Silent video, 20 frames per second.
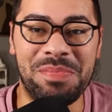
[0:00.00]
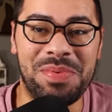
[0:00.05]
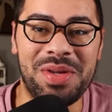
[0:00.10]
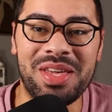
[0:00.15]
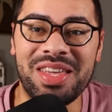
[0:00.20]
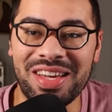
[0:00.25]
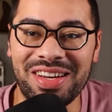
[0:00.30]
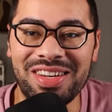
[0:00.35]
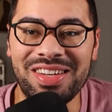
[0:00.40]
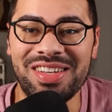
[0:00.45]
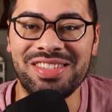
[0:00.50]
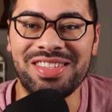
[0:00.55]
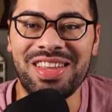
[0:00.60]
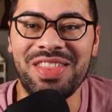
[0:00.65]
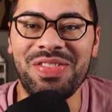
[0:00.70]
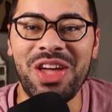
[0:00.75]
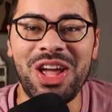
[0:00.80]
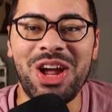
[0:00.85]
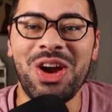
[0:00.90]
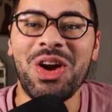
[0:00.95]
because
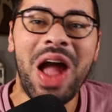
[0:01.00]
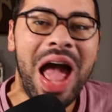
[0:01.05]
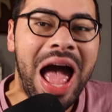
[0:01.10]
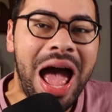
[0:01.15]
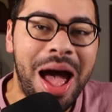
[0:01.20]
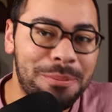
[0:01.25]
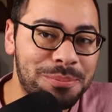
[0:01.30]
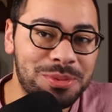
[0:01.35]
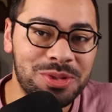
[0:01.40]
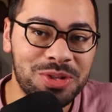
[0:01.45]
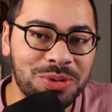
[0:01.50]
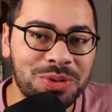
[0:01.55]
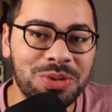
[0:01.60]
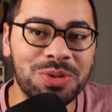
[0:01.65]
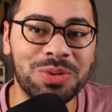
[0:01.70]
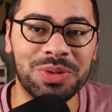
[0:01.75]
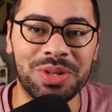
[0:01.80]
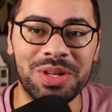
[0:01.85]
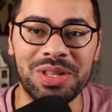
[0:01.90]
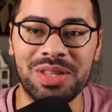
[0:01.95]
they are
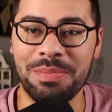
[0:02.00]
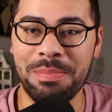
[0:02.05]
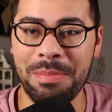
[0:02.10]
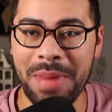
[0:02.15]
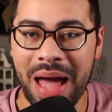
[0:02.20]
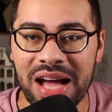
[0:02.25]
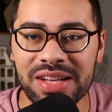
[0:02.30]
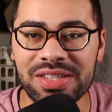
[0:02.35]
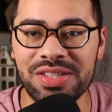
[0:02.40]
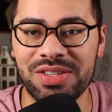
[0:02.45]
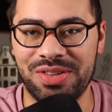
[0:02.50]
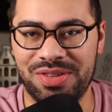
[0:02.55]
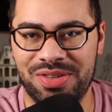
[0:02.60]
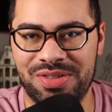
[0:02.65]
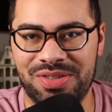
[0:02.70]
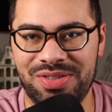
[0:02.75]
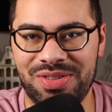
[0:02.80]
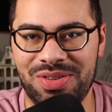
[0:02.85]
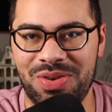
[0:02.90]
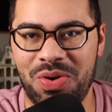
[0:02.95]
absolutely the
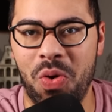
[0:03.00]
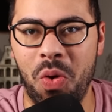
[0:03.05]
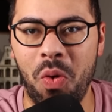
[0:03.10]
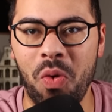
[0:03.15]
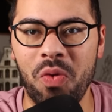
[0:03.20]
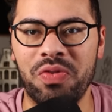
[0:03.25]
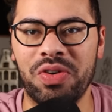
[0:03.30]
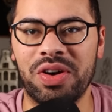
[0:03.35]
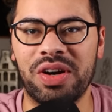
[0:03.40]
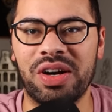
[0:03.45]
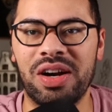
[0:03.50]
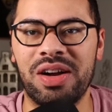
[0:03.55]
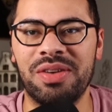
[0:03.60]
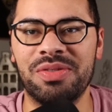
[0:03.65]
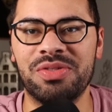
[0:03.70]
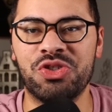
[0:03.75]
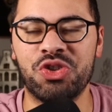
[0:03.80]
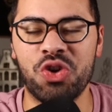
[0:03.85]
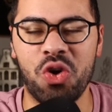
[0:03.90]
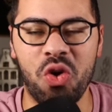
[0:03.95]
masters over
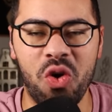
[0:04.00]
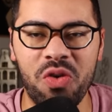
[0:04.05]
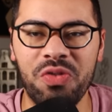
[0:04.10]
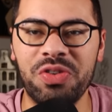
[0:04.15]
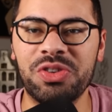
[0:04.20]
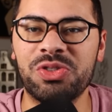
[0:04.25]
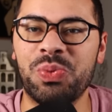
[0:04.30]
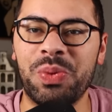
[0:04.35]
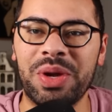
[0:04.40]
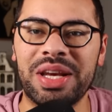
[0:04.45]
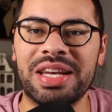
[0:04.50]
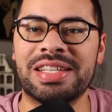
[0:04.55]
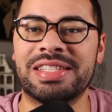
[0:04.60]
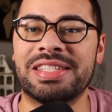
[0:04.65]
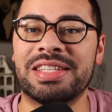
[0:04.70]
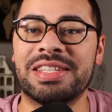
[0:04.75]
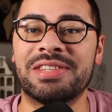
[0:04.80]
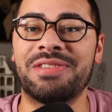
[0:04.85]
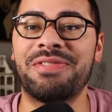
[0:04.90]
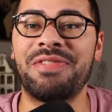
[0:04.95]
Jehovah's
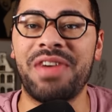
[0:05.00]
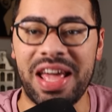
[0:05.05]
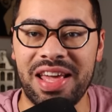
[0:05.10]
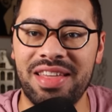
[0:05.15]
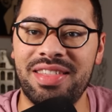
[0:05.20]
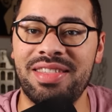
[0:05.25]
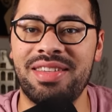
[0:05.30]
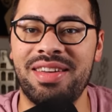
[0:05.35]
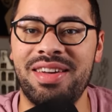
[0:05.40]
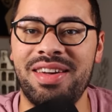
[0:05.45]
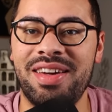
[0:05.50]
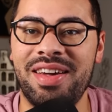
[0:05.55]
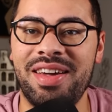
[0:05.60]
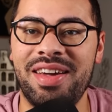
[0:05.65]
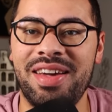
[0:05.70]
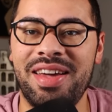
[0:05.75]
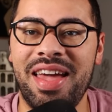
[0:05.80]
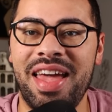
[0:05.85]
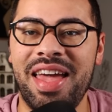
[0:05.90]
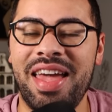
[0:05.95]
Witnesses' faith.
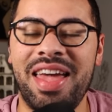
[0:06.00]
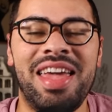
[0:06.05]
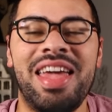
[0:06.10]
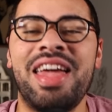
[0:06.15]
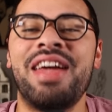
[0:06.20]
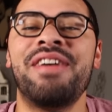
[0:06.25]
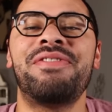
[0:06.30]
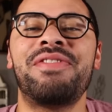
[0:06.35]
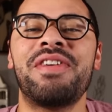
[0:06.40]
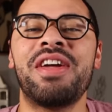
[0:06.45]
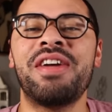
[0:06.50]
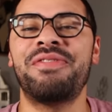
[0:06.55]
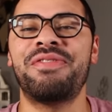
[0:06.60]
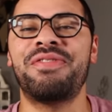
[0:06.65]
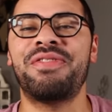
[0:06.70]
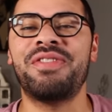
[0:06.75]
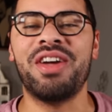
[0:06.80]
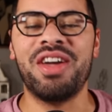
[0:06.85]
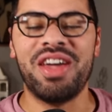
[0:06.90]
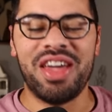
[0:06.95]

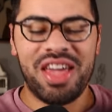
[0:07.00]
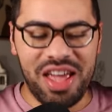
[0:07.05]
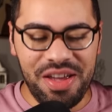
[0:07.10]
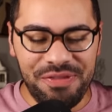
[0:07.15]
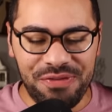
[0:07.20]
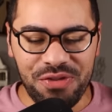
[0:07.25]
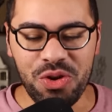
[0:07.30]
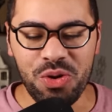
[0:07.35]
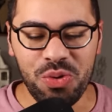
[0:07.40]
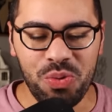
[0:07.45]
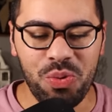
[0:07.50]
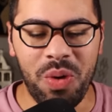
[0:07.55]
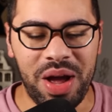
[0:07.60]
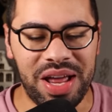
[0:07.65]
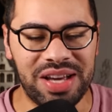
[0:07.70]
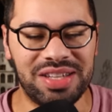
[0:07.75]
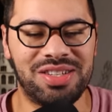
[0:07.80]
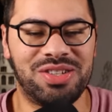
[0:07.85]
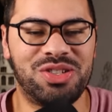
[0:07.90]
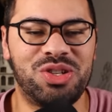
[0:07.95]
If you
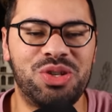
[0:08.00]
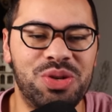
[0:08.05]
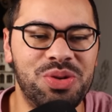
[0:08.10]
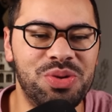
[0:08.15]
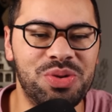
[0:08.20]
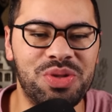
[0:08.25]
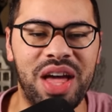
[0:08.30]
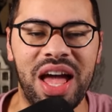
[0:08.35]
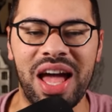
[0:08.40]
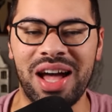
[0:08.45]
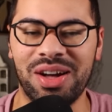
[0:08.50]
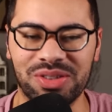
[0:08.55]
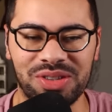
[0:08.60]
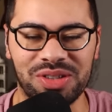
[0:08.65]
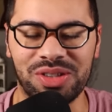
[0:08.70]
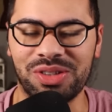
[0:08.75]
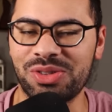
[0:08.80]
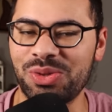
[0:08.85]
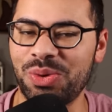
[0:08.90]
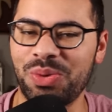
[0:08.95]
went to the
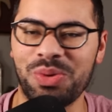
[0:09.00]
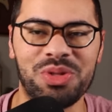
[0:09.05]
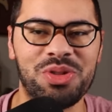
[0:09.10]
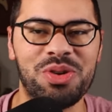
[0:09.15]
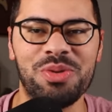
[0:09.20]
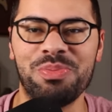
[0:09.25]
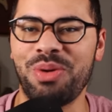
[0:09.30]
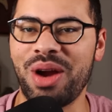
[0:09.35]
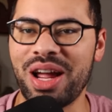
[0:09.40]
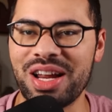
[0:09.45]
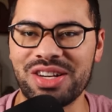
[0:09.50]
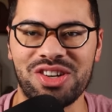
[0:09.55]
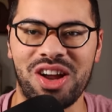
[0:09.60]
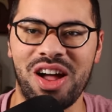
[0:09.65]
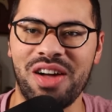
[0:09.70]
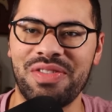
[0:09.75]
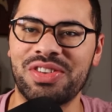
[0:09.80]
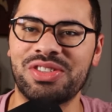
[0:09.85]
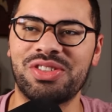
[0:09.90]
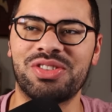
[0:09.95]
elders or your branch
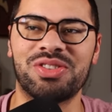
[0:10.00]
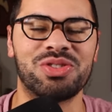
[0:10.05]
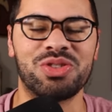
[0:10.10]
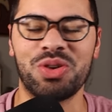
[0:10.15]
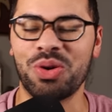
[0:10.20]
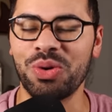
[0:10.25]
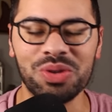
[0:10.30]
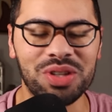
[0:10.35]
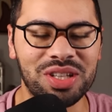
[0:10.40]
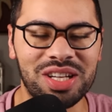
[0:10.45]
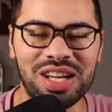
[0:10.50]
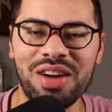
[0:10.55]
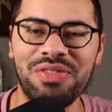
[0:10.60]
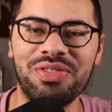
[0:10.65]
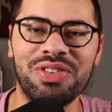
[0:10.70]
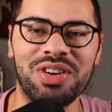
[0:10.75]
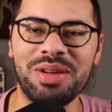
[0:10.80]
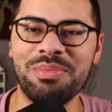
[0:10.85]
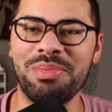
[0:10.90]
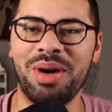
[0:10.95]
office or told the
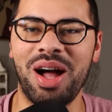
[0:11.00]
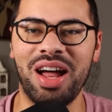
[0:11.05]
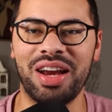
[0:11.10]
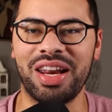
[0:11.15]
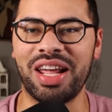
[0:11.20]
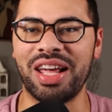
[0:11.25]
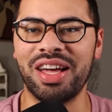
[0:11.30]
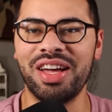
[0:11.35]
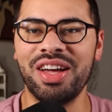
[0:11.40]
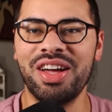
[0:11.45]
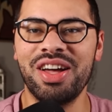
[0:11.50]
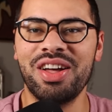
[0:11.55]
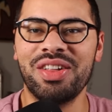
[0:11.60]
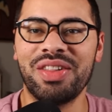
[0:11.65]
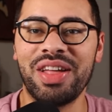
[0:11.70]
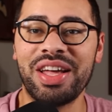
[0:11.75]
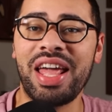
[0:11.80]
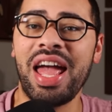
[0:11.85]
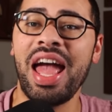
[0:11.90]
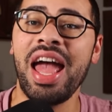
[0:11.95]
governing body,
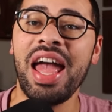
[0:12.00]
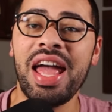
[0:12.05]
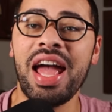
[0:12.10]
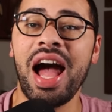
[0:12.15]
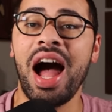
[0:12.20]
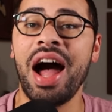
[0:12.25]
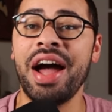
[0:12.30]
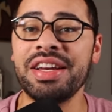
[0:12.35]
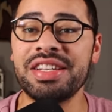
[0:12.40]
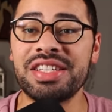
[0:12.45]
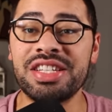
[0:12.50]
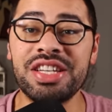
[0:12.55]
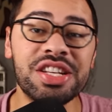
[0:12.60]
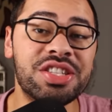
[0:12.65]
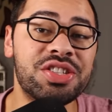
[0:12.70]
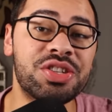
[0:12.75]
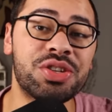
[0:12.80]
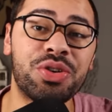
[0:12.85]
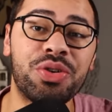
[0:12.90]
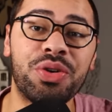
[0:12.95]
like, hey, I
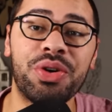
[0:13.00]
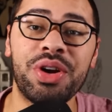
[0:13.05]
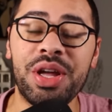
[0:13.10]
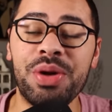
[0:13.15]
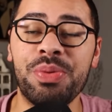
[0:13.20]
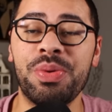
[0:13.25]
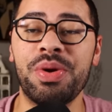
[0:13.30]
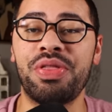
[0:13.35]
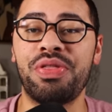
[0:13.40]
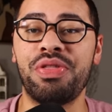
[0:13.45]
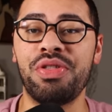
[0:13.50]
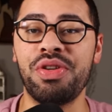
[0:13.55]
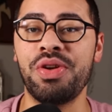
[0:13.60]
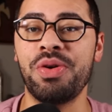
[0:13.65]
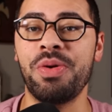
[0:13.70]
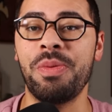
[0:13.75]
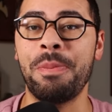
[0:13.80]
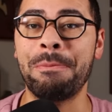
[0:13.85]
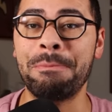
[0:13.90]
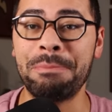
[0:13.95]
disagree with
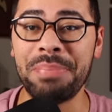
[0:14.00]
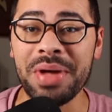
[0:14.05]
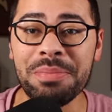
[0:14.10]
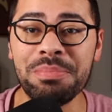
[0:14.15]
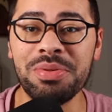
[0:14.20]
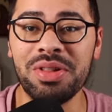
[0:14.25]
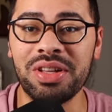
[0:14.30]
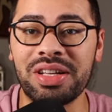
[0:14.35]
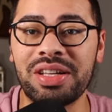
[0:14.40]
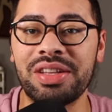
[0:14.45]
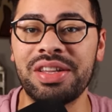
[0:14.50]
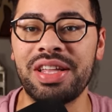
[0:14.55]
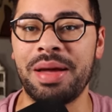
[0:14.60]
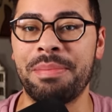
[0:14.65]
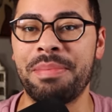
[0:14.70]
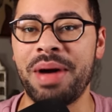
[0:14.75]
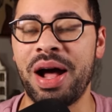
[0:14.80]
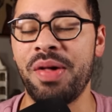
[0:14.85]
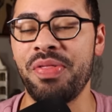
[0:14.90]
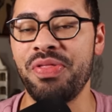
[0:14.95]
you biblically
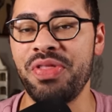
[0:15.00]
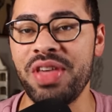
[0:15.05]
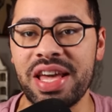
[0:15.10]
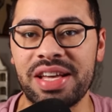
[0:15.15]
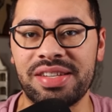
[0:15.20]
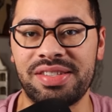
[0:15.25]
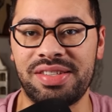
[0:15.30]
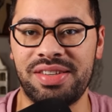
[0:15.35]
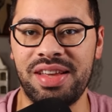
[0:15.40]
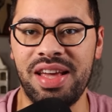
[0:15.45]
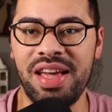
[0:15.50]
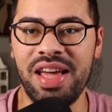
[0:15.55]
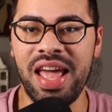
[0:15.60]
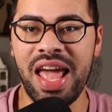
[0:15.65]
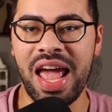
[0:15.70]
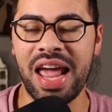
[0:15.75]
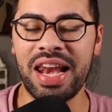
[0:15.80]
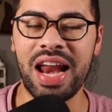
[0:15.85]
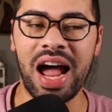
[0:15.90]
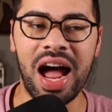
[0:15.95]
about this,
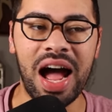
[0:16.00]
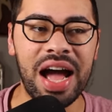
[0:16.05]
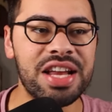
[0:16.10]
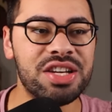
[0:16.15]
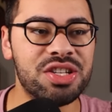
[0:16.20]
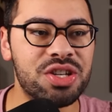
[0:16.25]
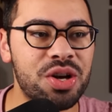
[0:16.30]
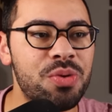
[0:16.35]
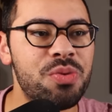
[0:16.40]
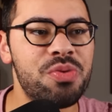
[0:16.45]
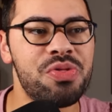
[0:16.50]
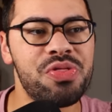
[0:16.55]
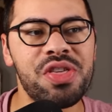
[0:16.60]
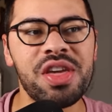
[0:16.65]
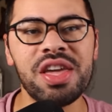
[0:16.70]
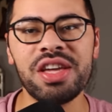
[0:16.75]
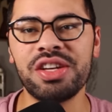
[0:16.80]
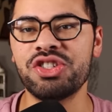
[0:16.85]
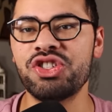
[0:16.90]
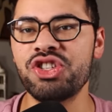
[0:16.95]
and I don't
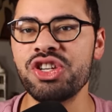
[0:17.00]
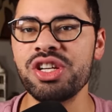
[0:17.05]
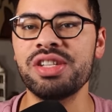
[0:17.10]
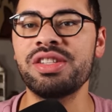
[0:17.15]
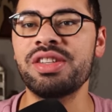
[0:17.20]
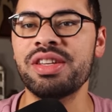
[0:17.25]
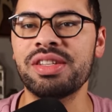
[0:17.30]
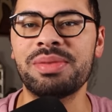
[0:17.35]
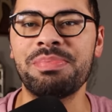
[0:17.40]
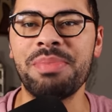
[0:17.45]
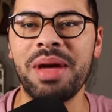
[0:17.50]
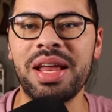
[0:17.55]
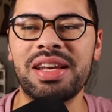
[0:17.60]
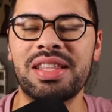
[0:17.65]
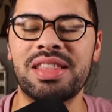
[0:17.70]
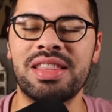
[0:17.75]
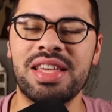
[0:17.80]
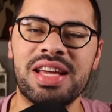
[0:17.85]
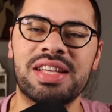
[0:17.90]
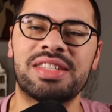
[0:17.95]
think Jesus
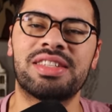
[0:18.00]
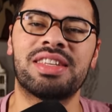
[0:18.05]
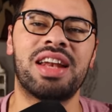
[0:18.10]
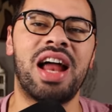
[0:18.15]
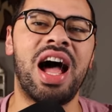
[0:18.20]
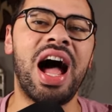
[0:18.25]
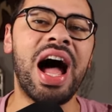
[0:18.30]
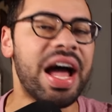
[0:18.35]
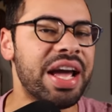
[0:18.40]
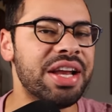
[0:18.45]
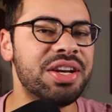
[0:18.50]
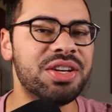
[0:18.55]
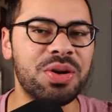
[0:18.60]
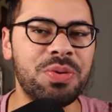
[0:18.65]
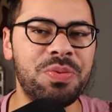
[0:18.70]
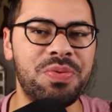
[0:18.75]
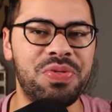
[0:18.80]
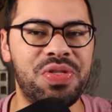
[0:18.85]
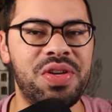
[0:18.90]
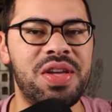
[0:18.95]
meant this, and I
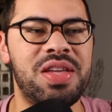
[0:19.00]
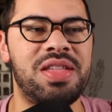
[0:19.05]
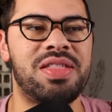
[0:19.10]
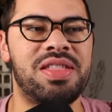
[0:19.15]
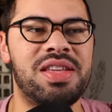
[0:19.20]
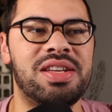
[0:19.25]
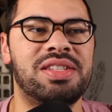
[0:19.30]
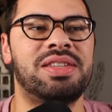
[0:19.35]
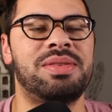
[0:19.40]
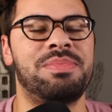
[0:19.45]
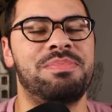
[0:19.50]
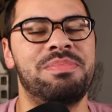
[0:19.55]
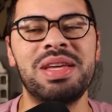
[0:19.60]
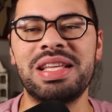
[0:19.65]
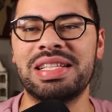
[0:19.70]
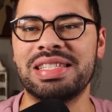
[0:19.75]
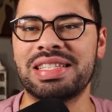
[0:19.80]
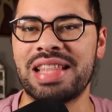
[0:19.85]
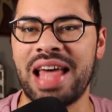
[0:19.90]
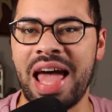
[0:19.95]
don't think this
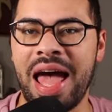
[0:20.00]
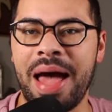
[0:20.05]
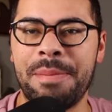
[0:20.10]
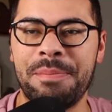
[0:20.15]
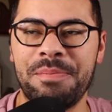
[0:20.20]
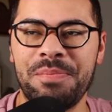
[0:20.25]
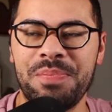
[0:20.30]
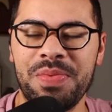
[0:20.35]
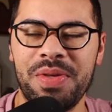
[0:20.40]
means that,